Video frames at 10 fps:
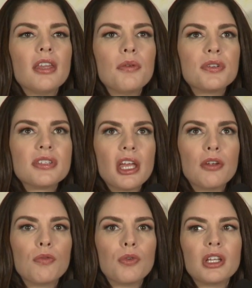That was
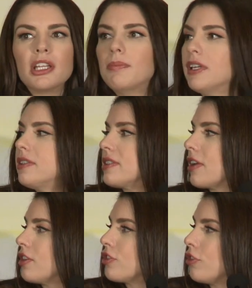a really big
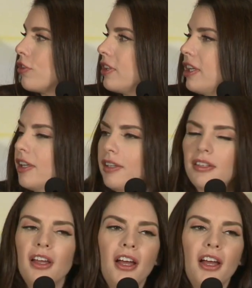discussion early in,